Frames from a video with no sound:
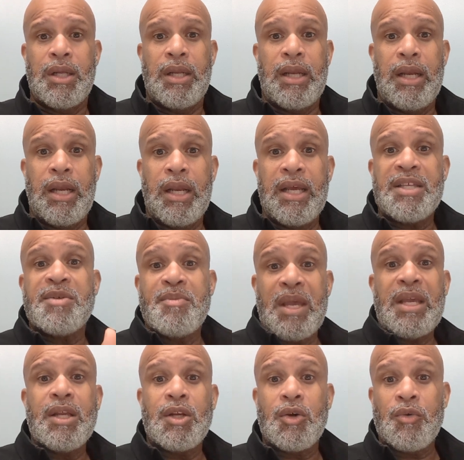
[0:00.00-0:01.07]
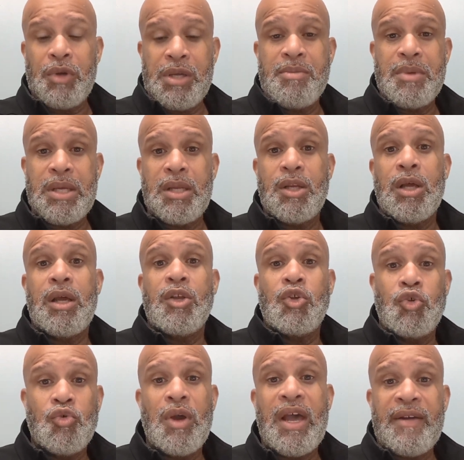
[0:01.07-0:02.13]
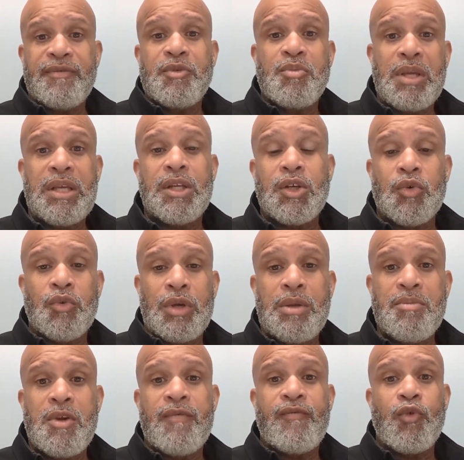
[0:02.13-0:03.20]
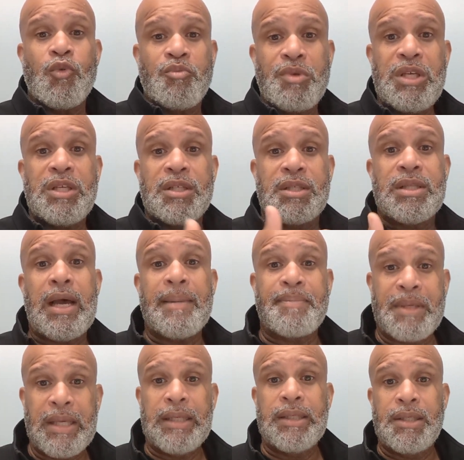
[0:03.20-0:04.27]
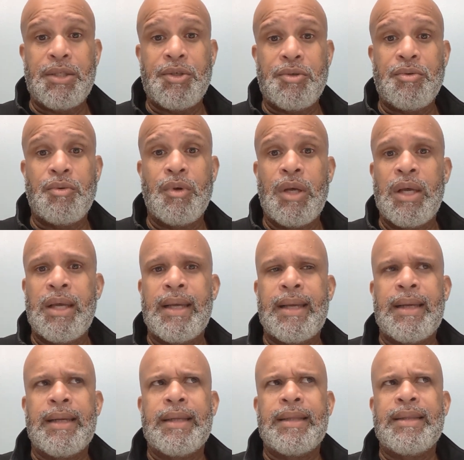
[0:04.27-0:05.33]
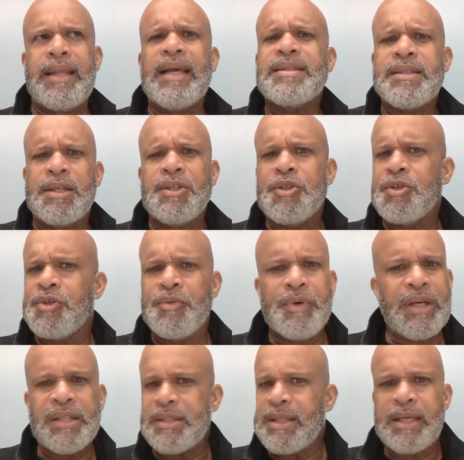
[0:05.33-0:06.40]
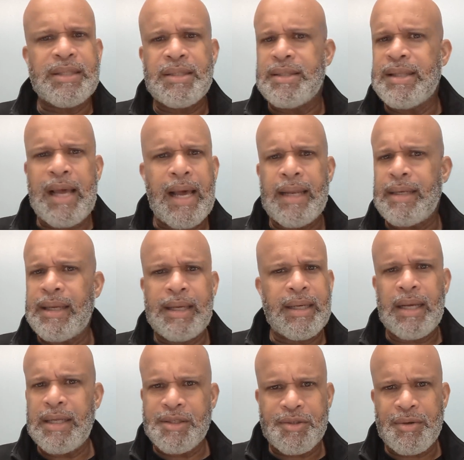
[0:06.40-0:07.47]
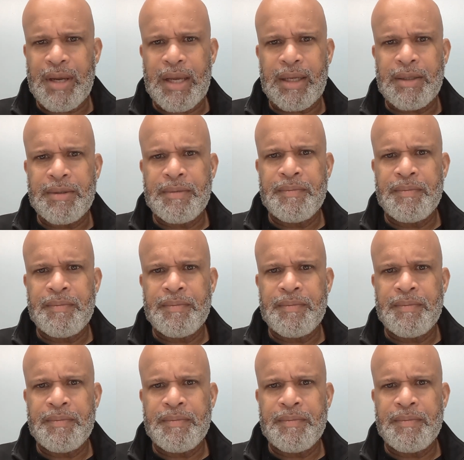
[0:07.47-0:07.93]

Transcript: let's make an agreement, you have to make an agreement for me to stop killing you. That's under duress. That's not a contract.